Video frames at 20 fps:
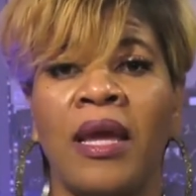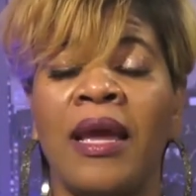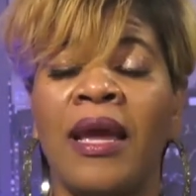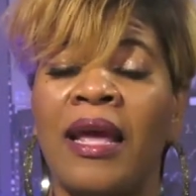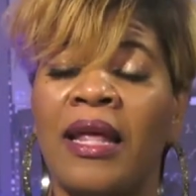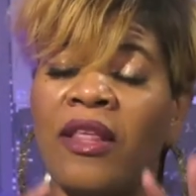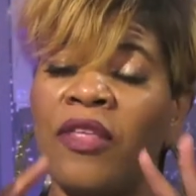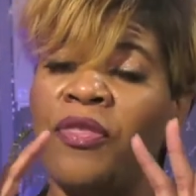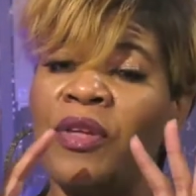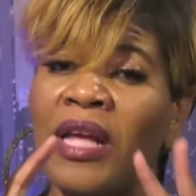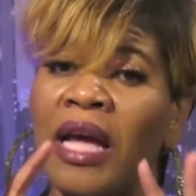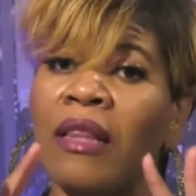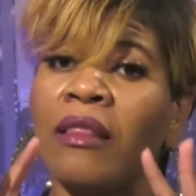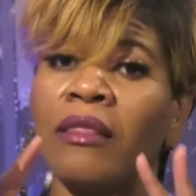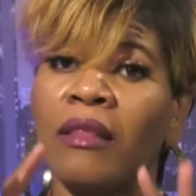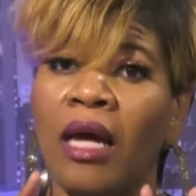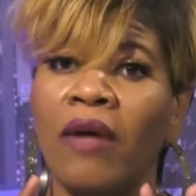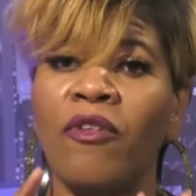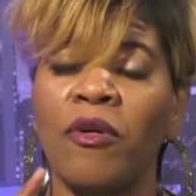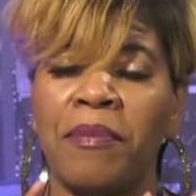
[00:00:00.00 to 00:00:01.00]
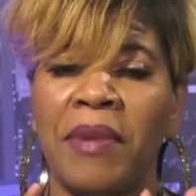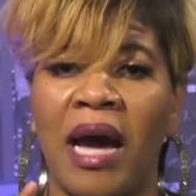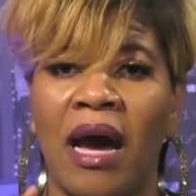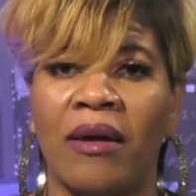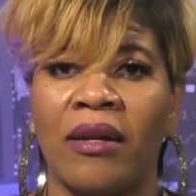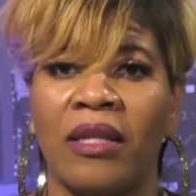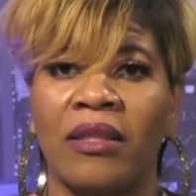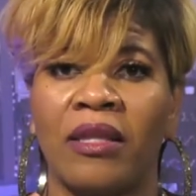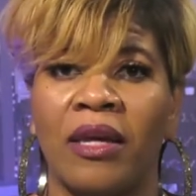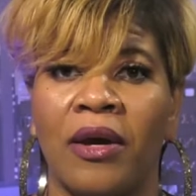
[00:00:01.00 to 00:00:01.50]
And the thing I love
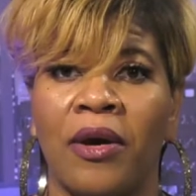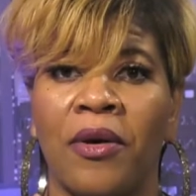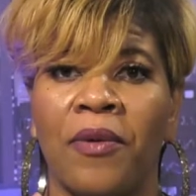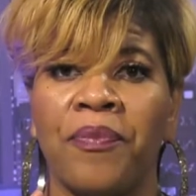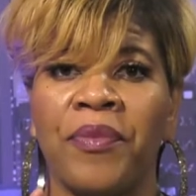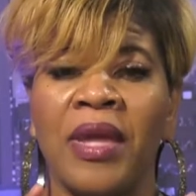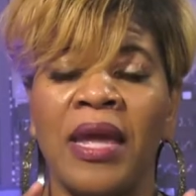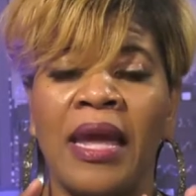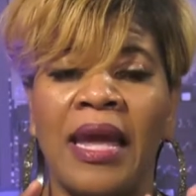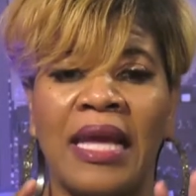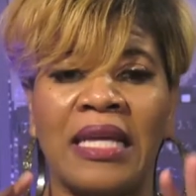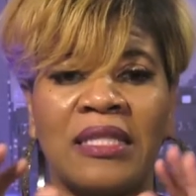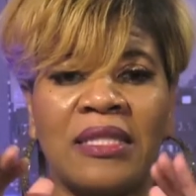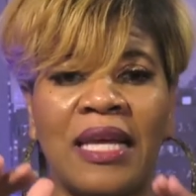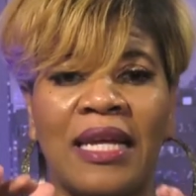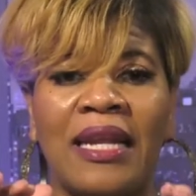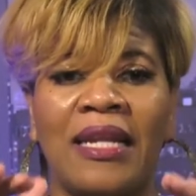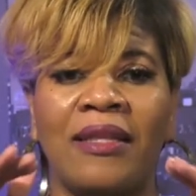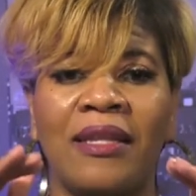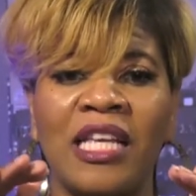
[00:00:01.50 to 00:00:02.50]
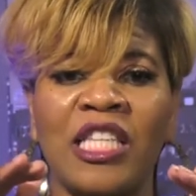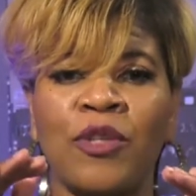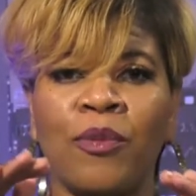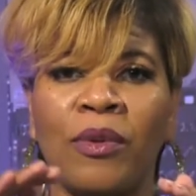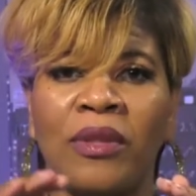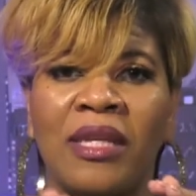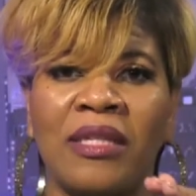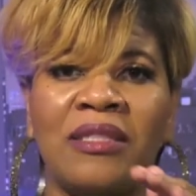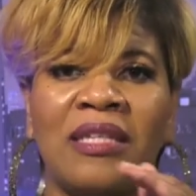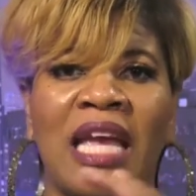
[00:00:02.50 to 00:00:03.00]
about it, though, is that in this
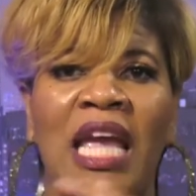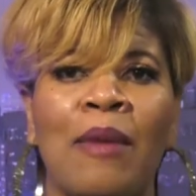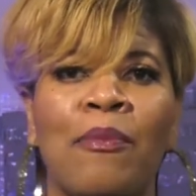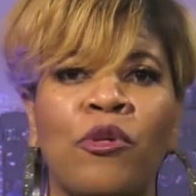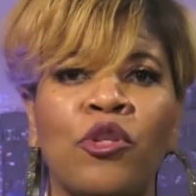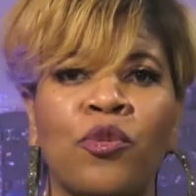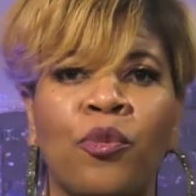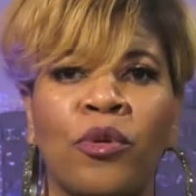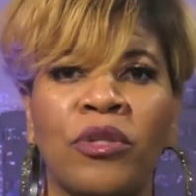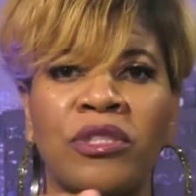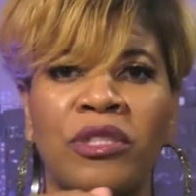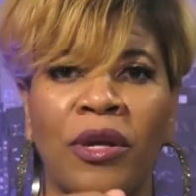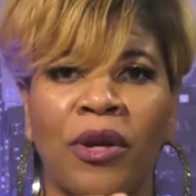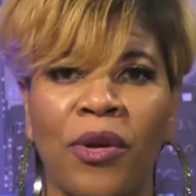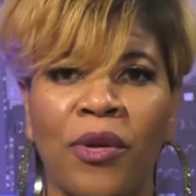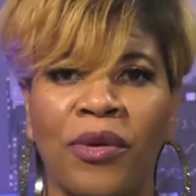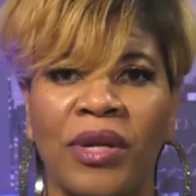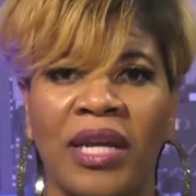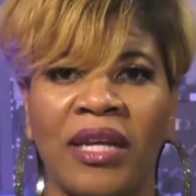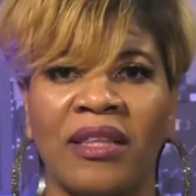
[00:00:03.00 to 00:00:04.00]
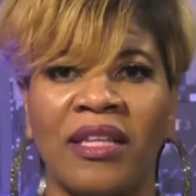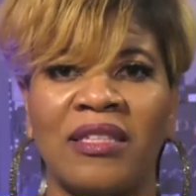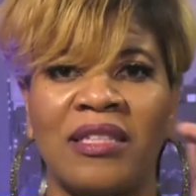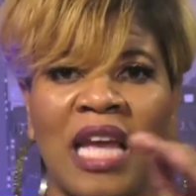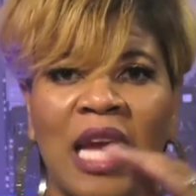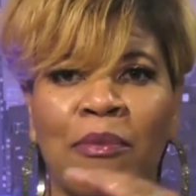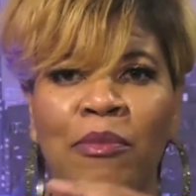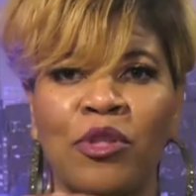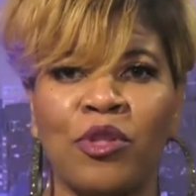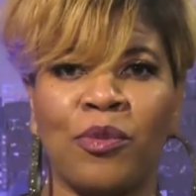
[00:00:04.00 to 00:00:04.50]
one, the tables were turning. The
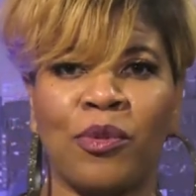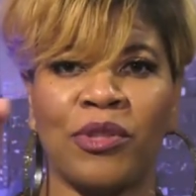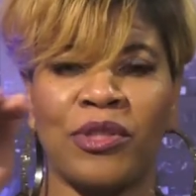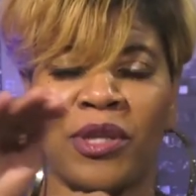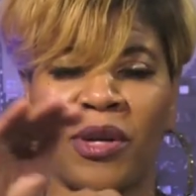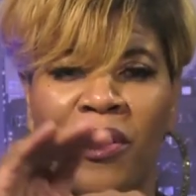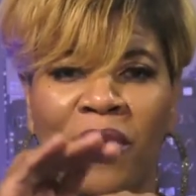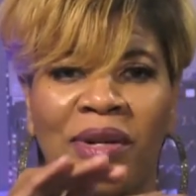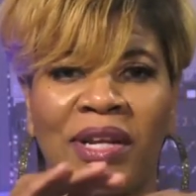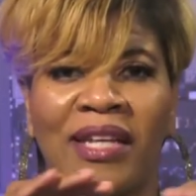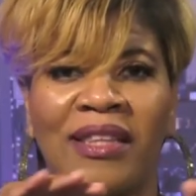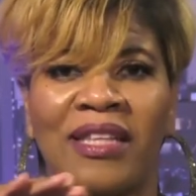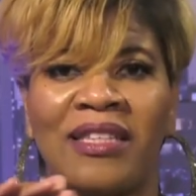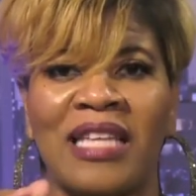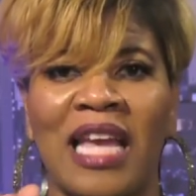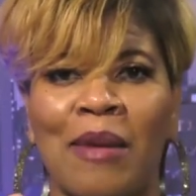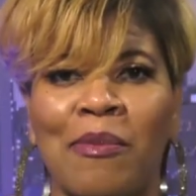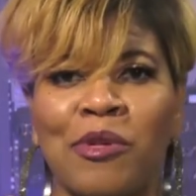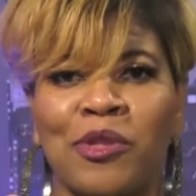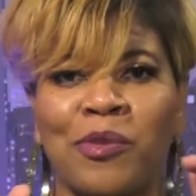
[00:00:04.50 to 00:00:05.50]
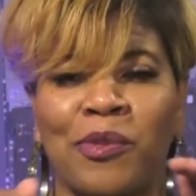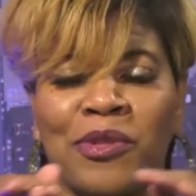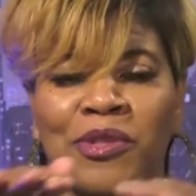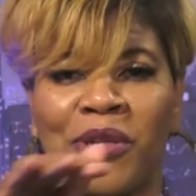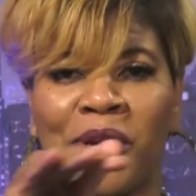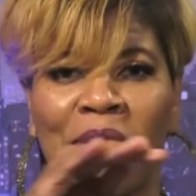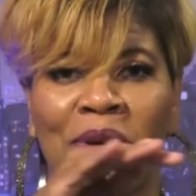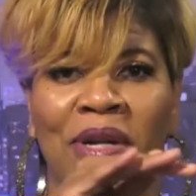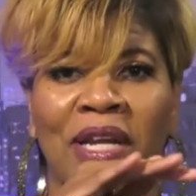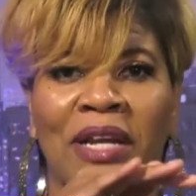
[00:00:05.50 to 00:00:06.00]
tables were turning. The tables were
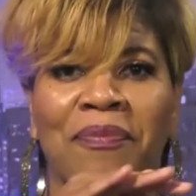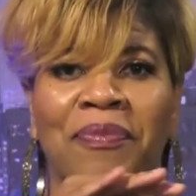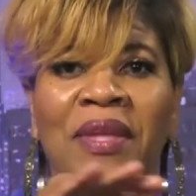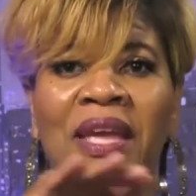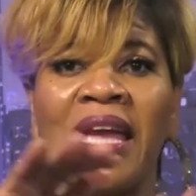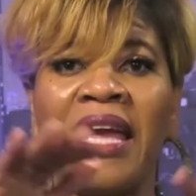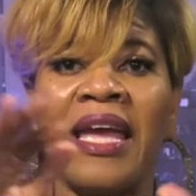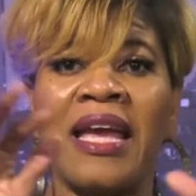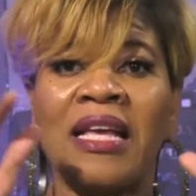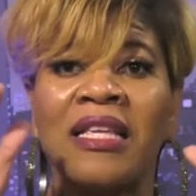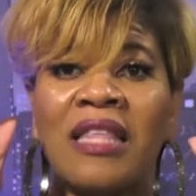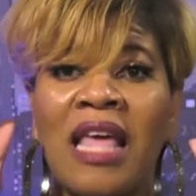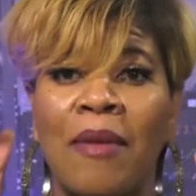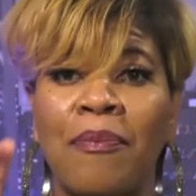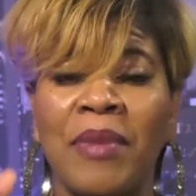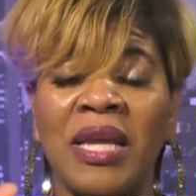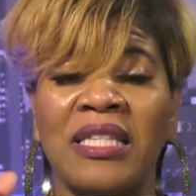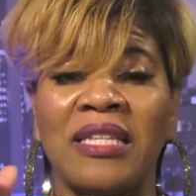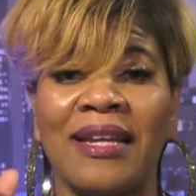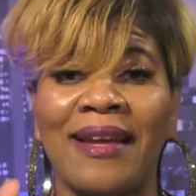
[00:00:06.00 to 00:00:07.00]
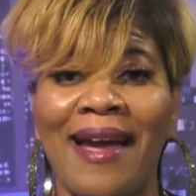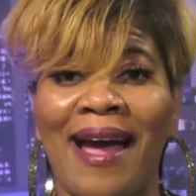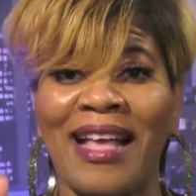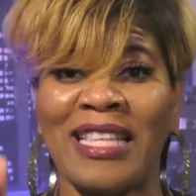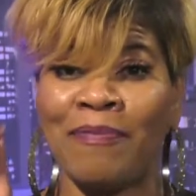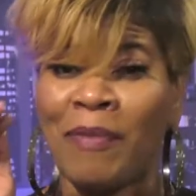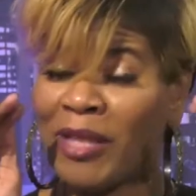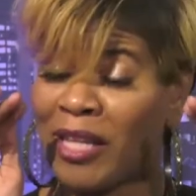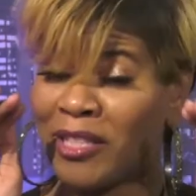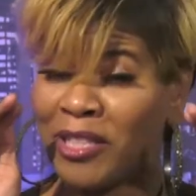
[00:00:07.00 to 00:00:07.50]
turning. That means that God's
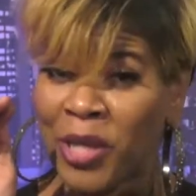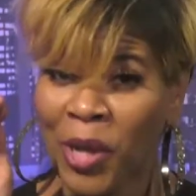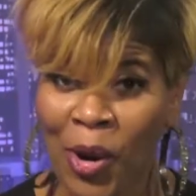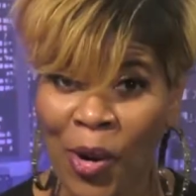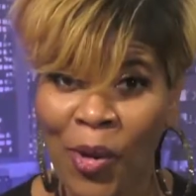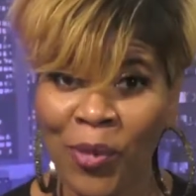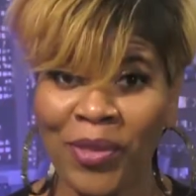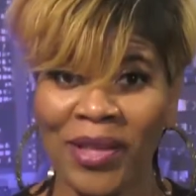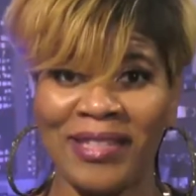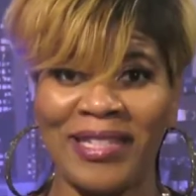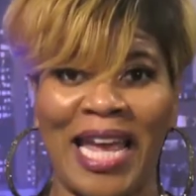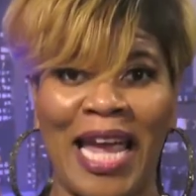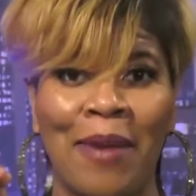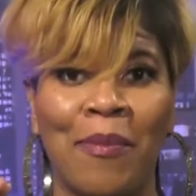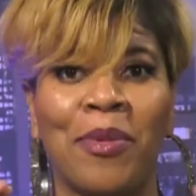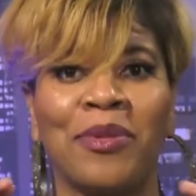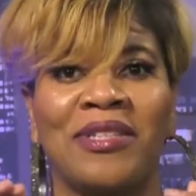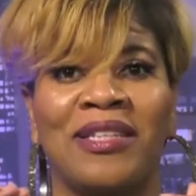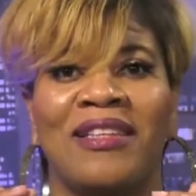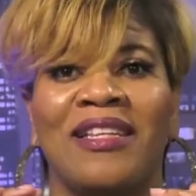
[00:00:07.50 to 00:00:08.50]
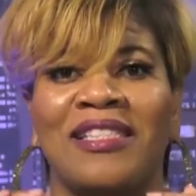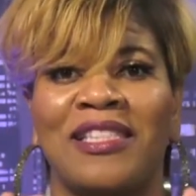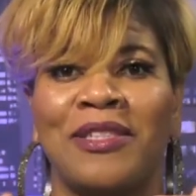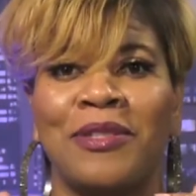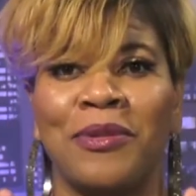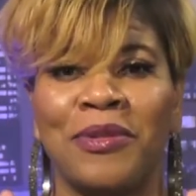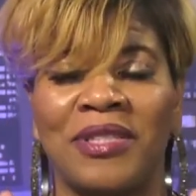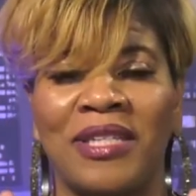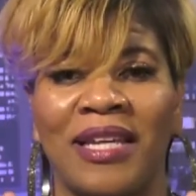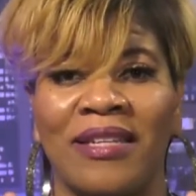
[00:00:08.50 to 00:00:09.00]
about to turn the tables in this
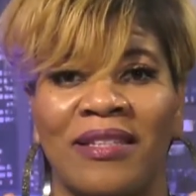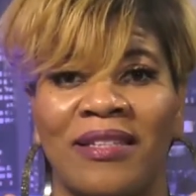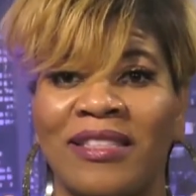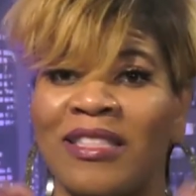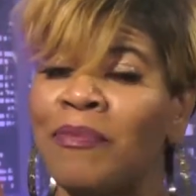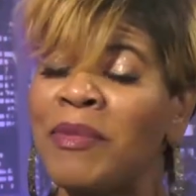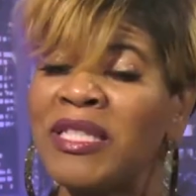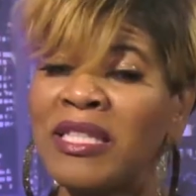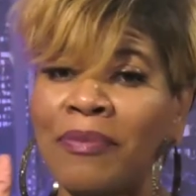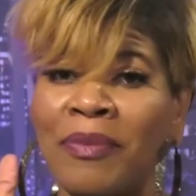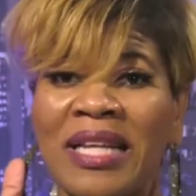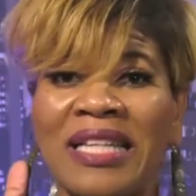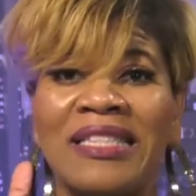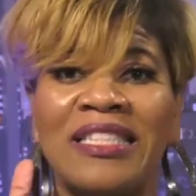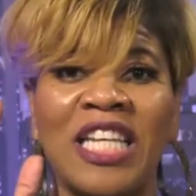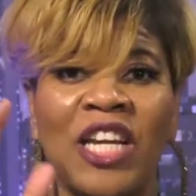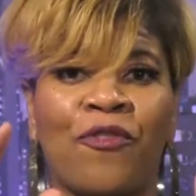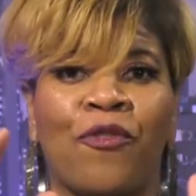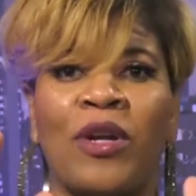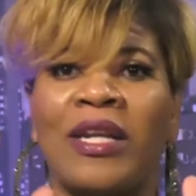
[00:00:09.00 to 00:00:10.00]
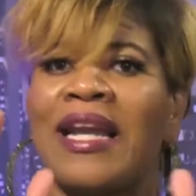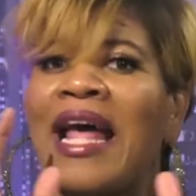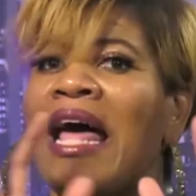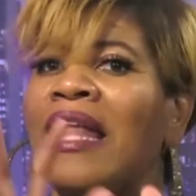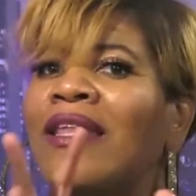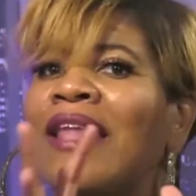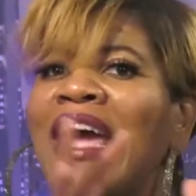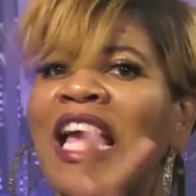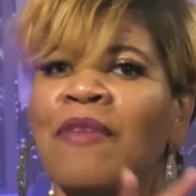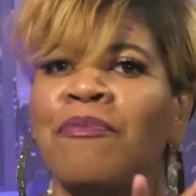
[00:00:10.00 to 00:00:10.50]
new season. It's going to be something different, not
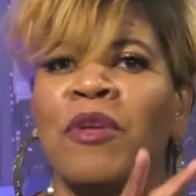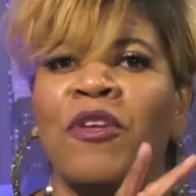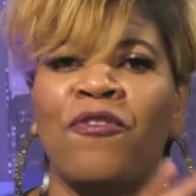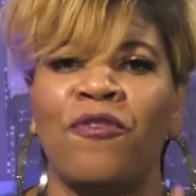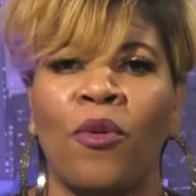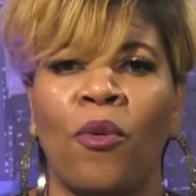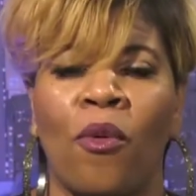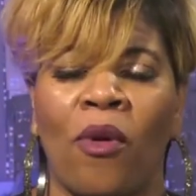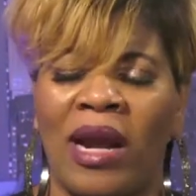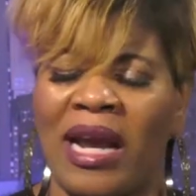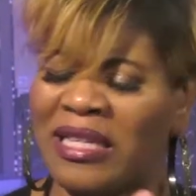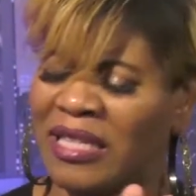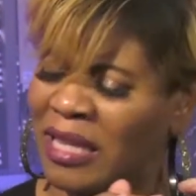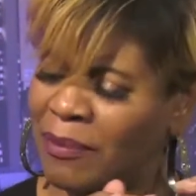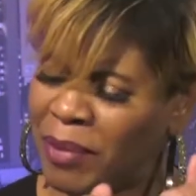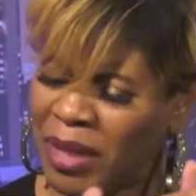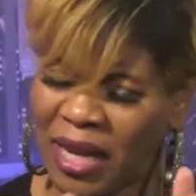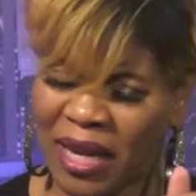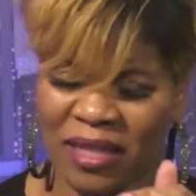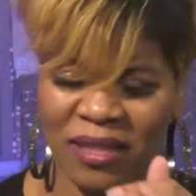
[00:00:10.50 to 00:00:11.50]
like before. As he begins